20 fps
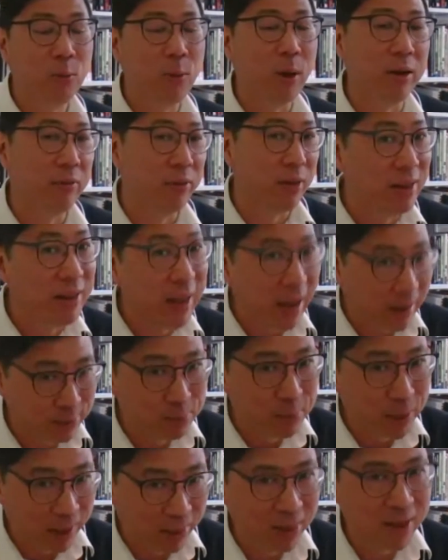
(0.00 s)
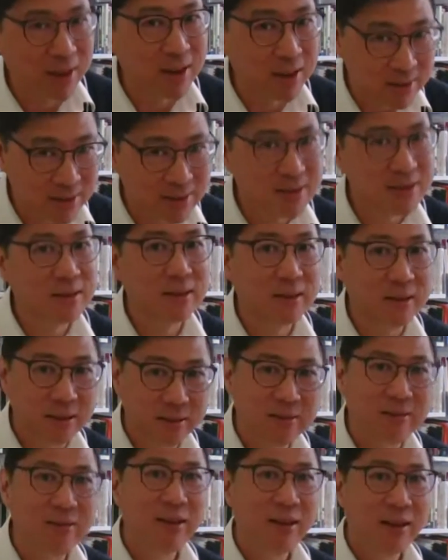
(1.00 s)
one of the next big things. You
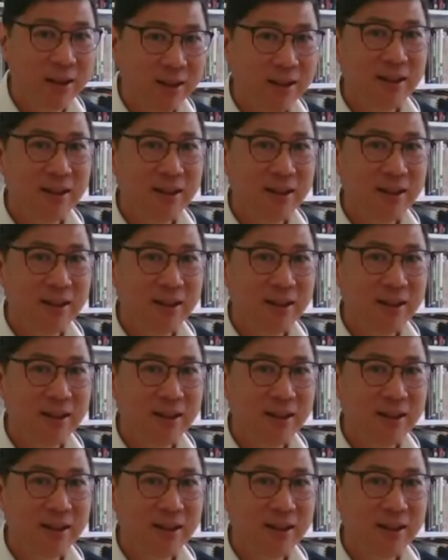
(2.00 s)
know.